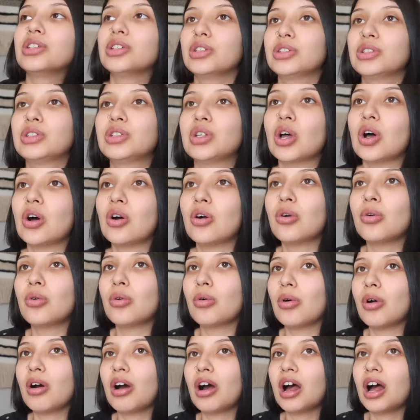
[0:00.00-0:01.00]

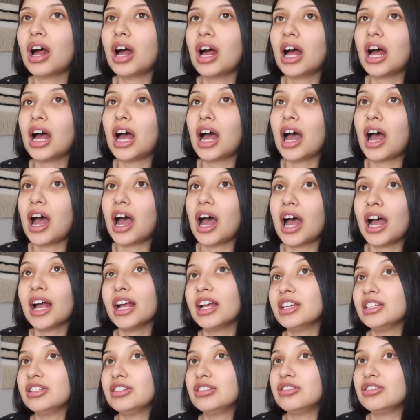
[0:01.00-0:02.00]
So
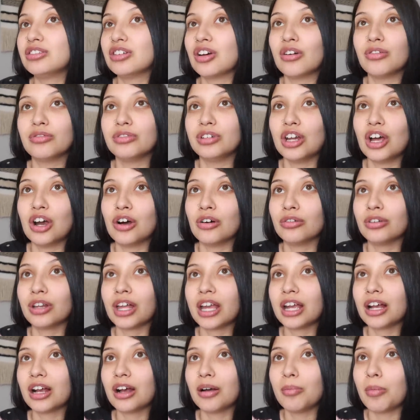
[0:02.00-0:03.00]
I don't know,
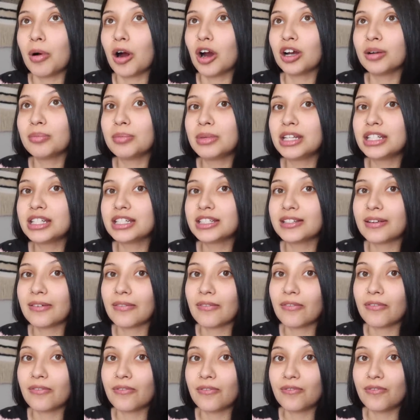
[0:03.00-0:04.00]
like a part of me doesn't
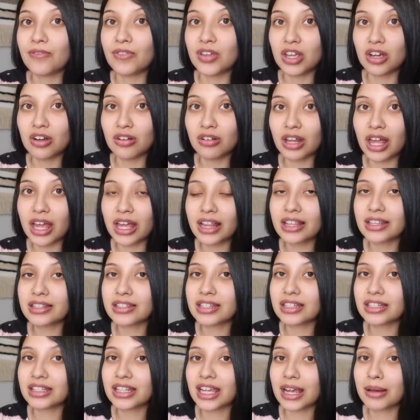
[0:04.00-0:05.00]
feel like this
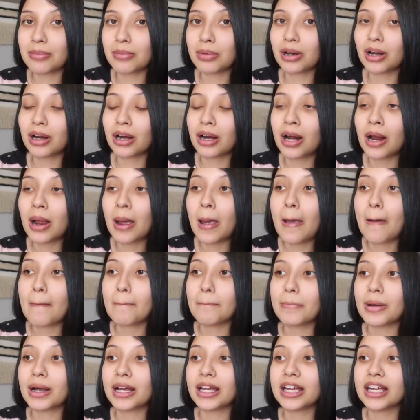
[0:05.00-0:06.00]
is labor,
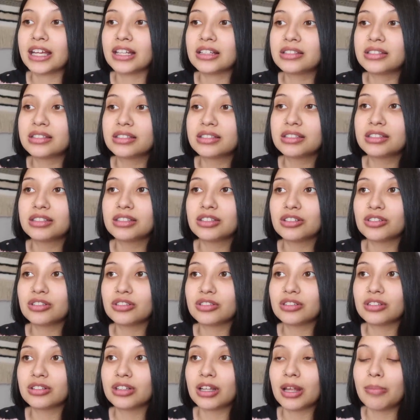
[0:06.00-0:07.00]
but it's
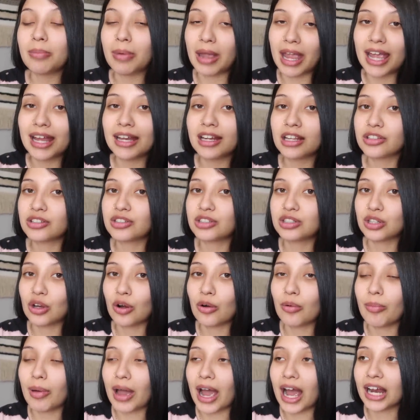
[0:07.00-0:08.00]
the pain is
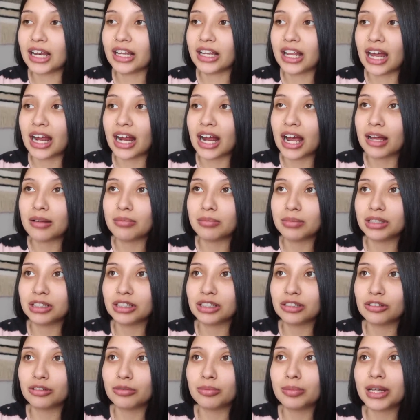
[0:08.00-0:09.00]
so bad that I'm a
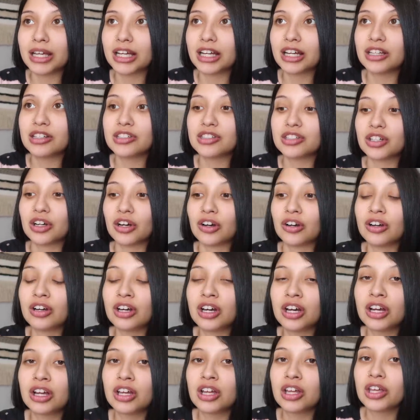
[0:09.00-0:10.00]
little bit
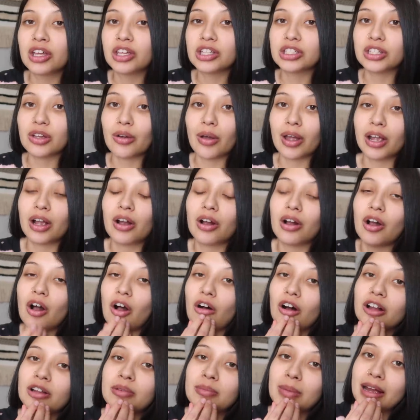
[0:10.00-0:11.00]
concerned. So I
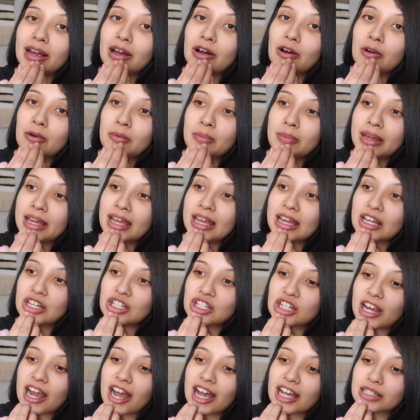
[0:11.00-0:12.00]
called my OB and
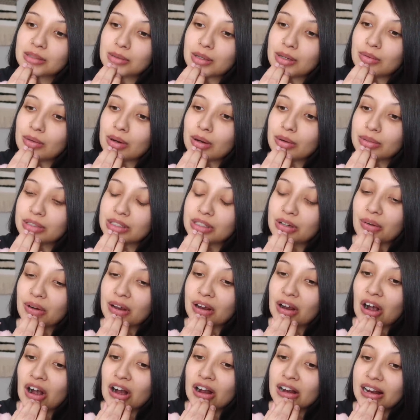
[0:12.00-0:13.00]
she asked me what was
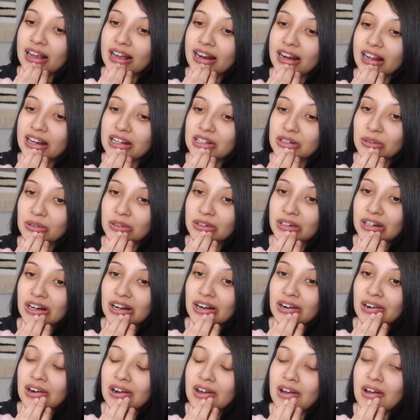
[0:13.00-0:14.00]
going on and I told
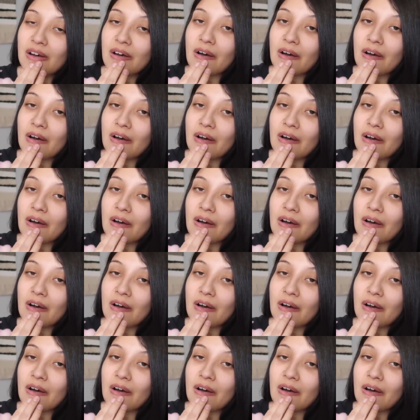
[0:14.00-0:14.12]
her